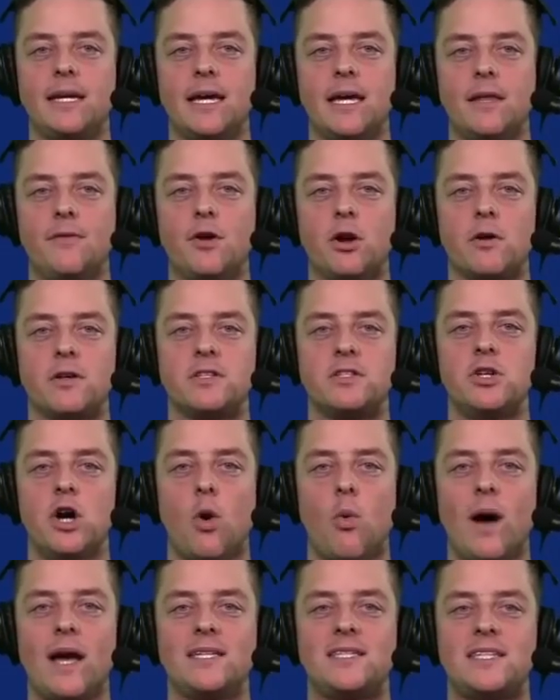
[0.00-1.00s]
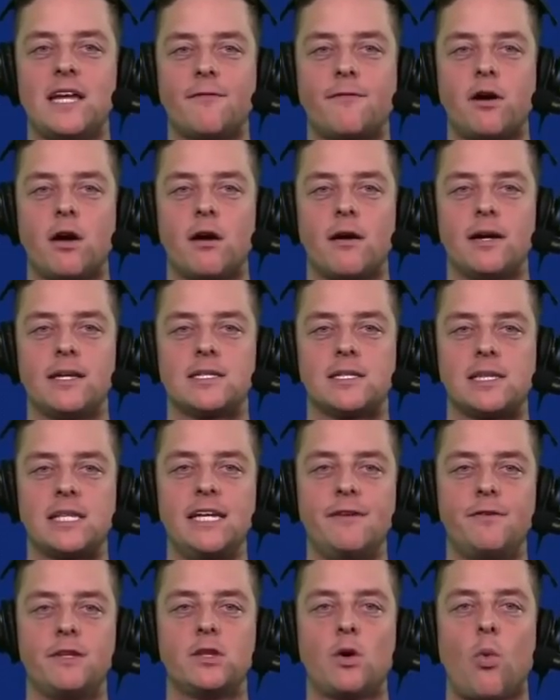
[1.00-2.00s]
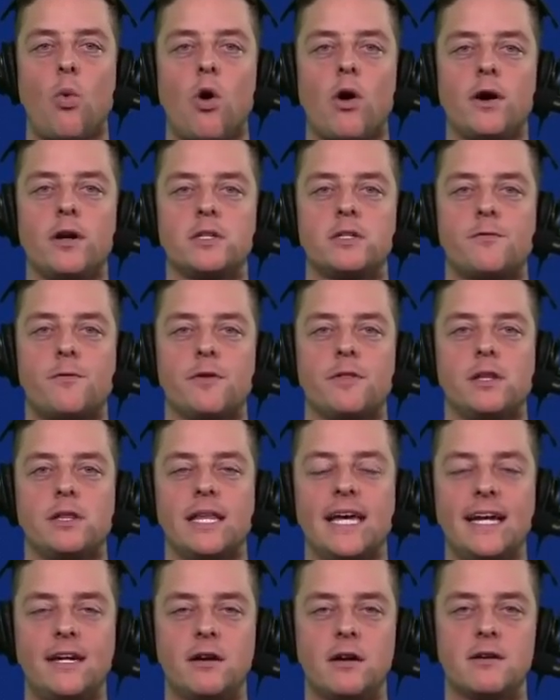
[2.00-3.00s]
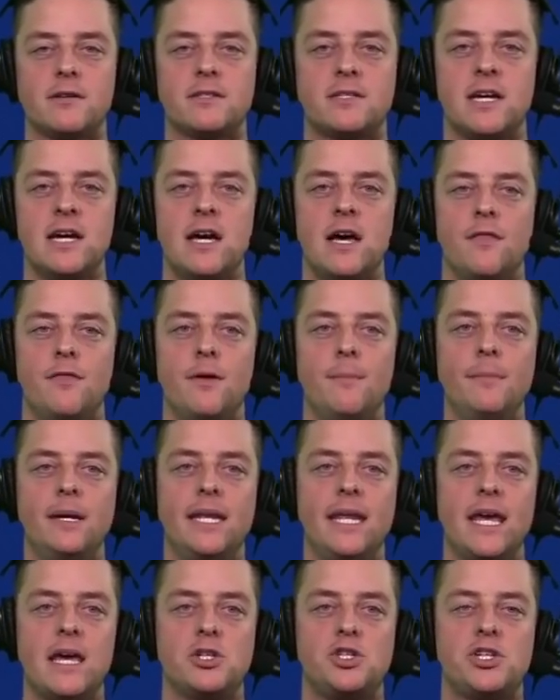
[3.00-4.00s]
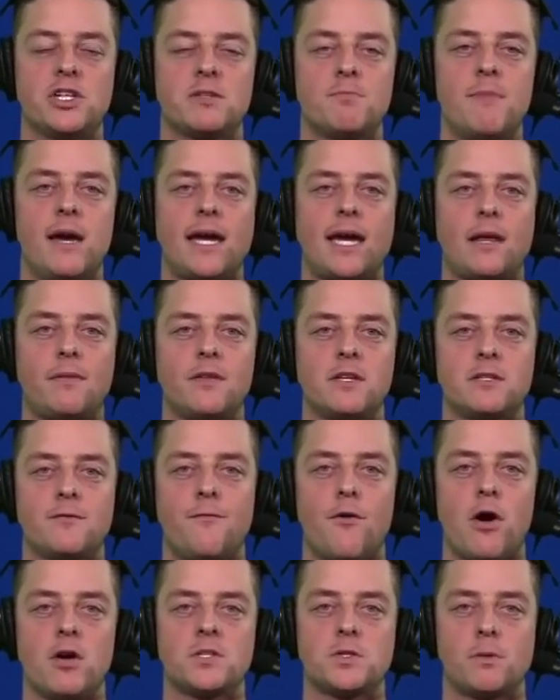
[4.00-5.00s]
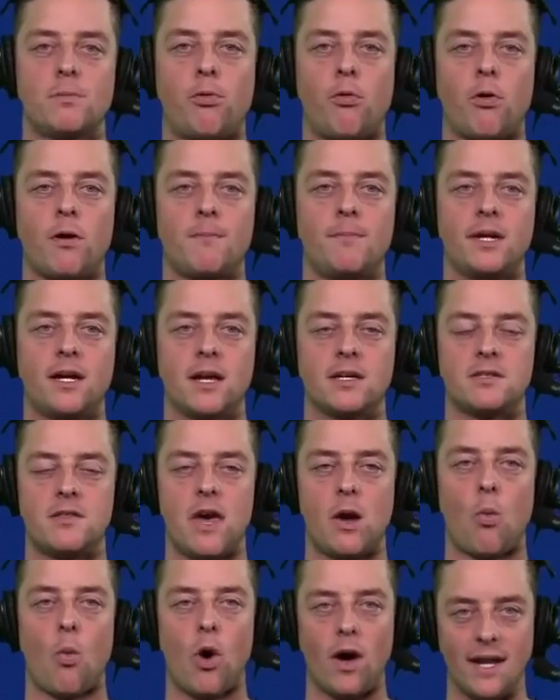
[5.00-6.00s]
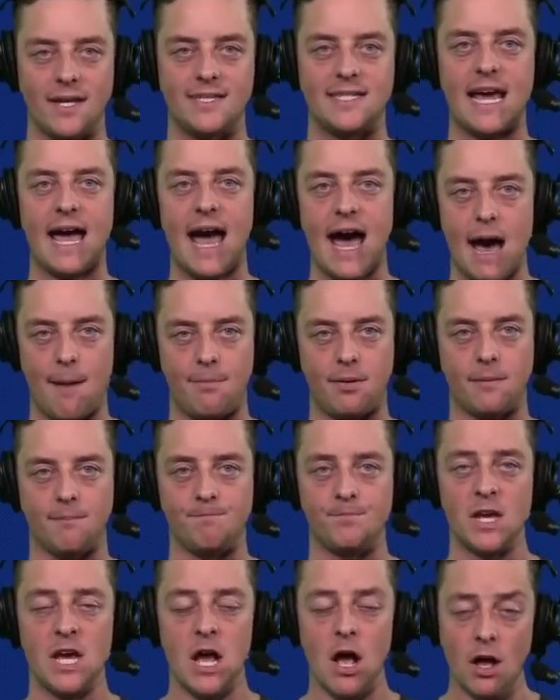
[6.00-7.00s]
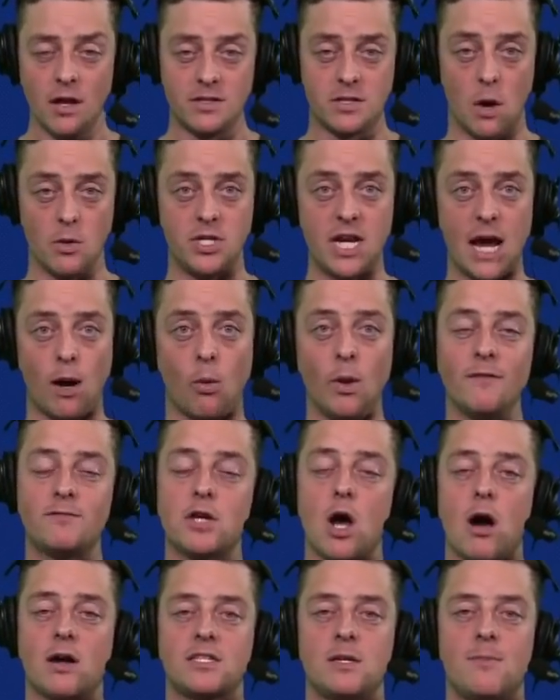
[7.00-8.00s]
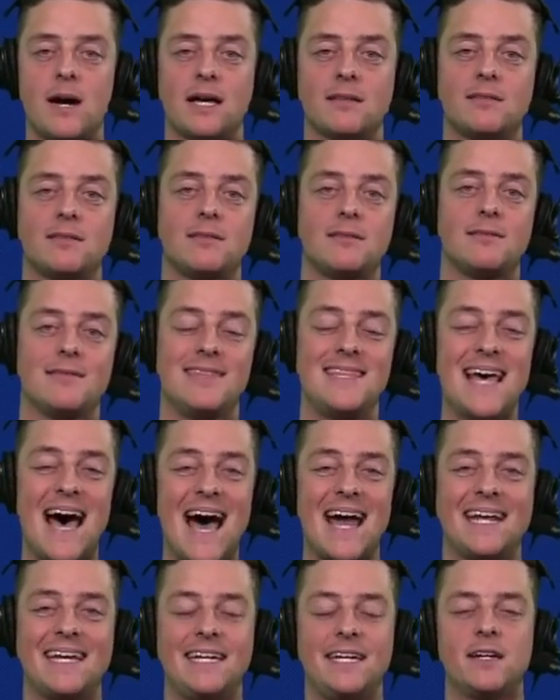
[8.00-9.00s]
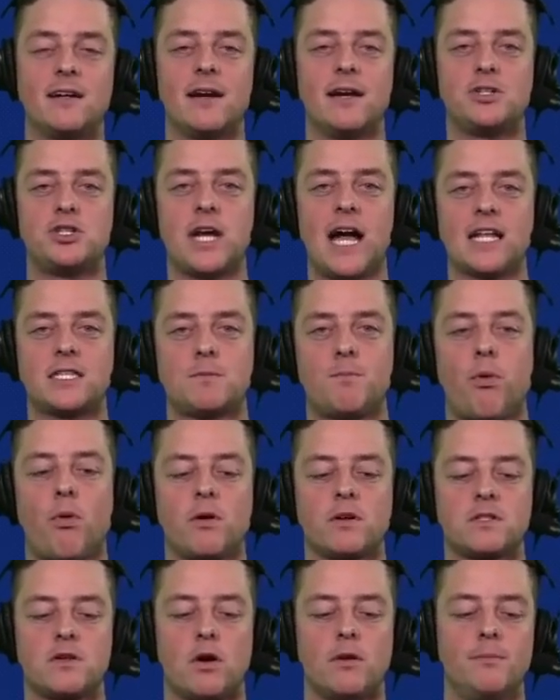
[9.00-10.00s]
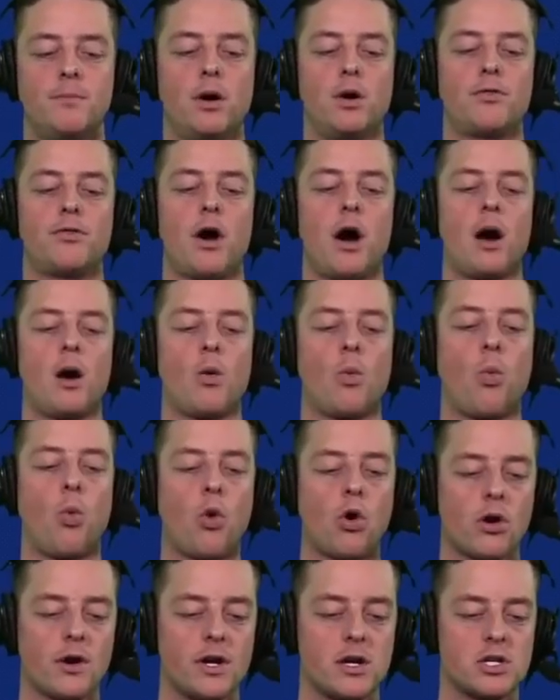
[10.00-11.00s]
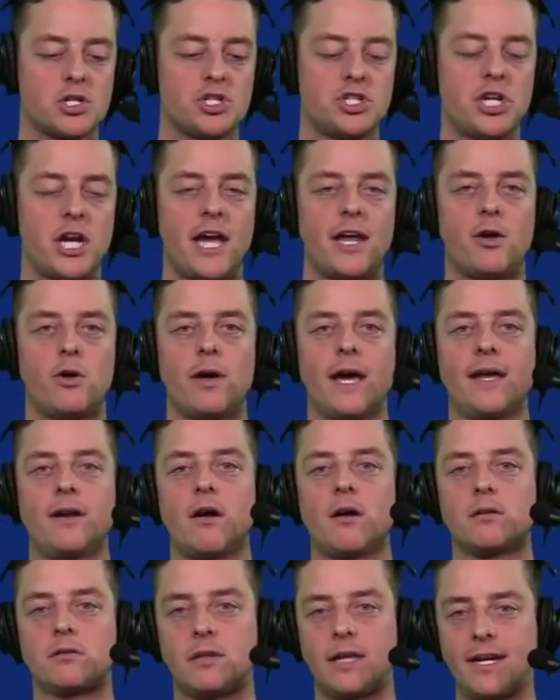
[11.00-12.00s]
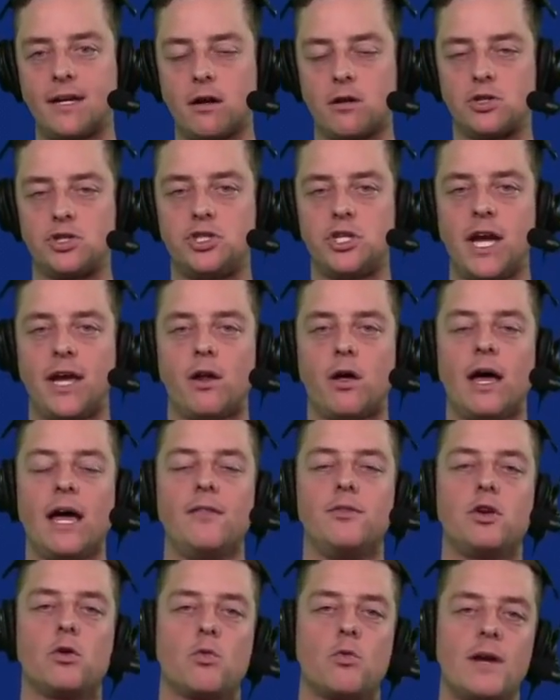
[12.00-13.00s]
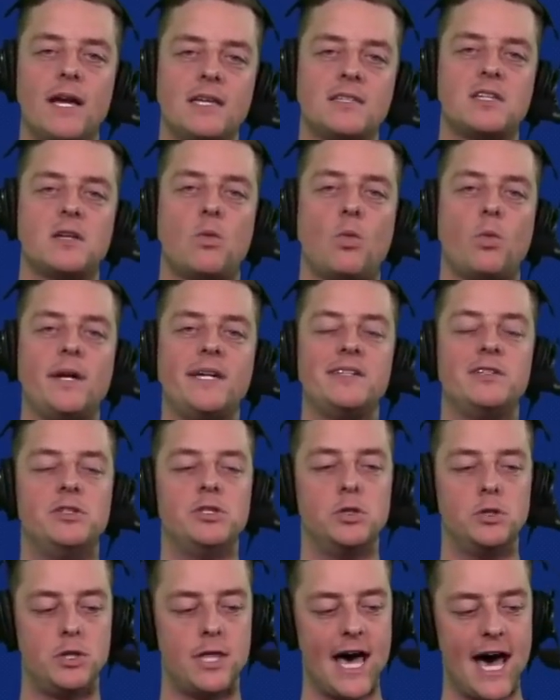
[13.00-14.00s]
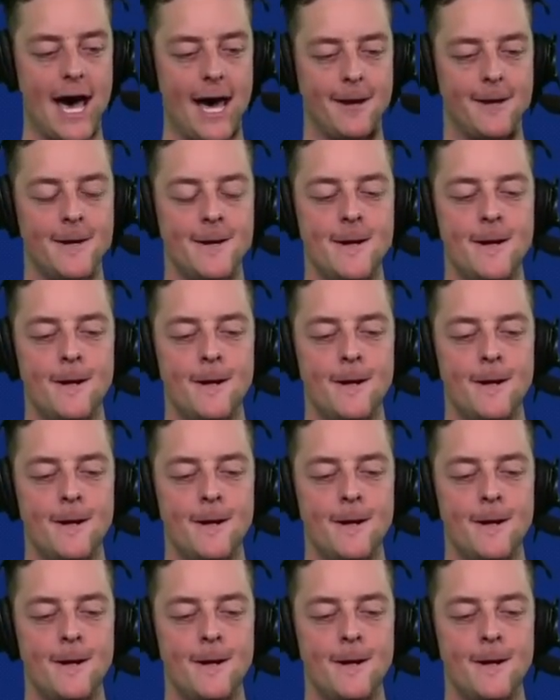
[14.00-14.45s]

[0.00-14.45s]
in. There is no way Steph Curry is leaving the Warriors for the Lakers. The media is just making this false report because they want it to happen. So, Jay, we've talked about that here at Chat Sports on both our Warriors channel and our Lakers channel. And the reason we do that